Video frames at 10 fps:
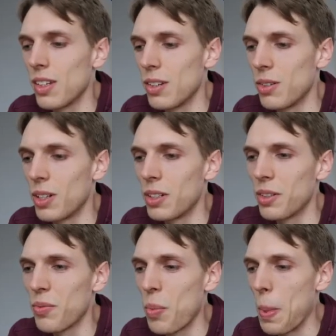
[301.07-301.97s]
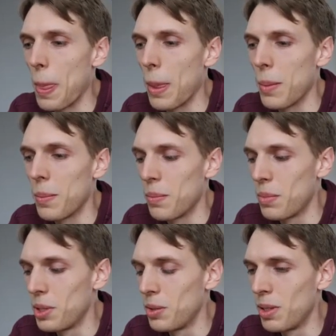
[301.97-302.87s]
right?
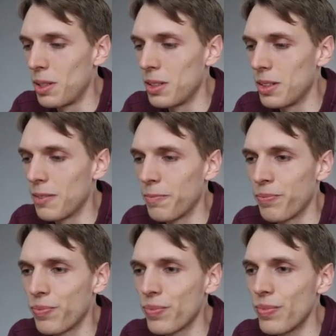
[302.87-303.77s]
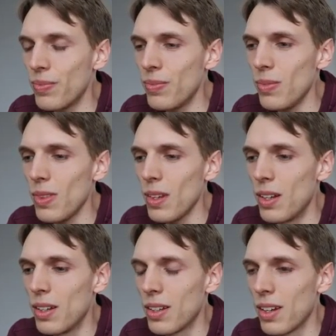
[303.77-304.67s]
Pretty basic.
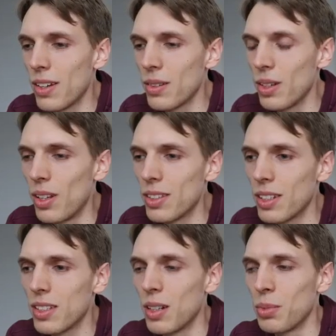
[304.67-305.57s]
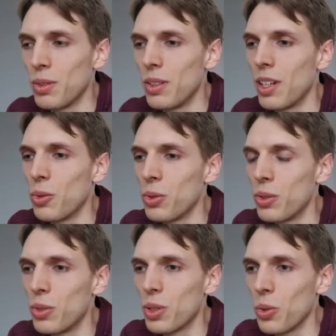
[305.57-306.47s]
And the last example that I want
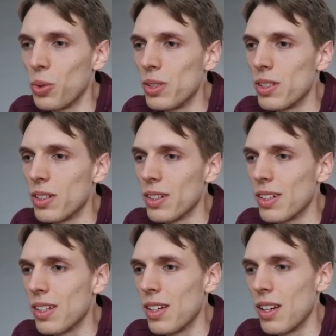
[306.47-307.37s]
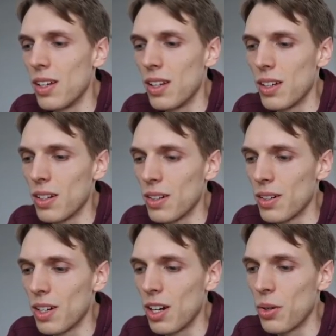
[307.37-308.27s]
to show you is I
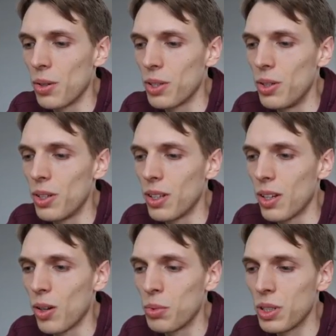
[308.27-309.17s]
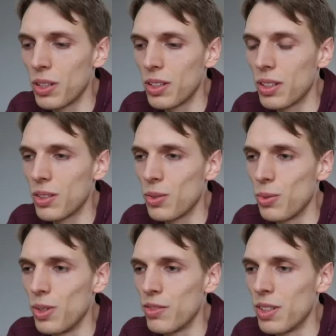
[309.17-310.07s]
wrote here an object
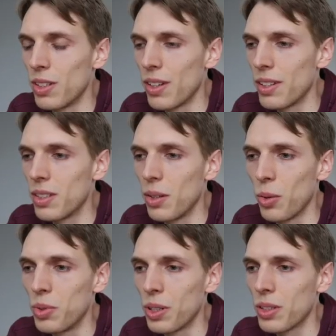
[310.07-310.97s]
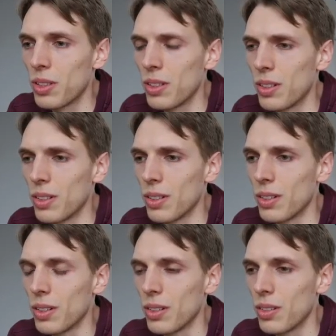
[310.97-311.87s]
with the nested object
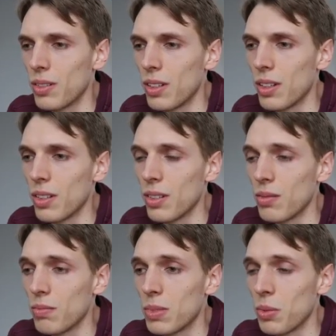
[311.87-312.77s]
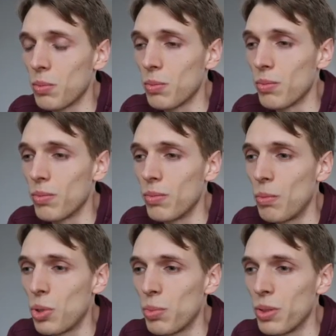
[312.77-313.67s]
and some
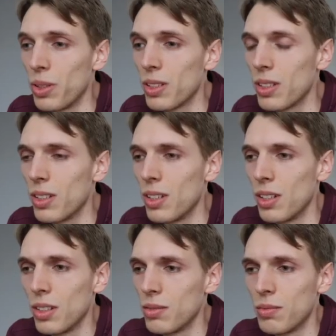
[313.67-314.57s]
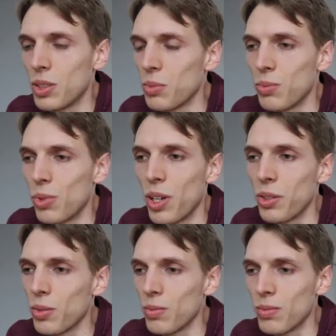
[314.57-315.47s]
properties, some
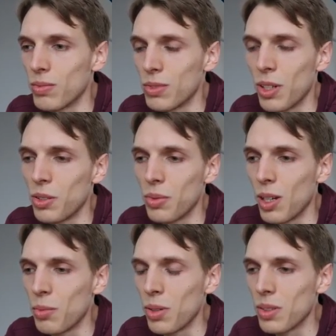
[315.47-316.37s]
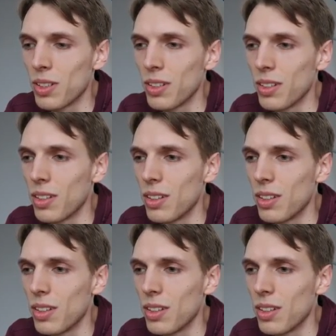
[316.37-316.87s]
random numbers, and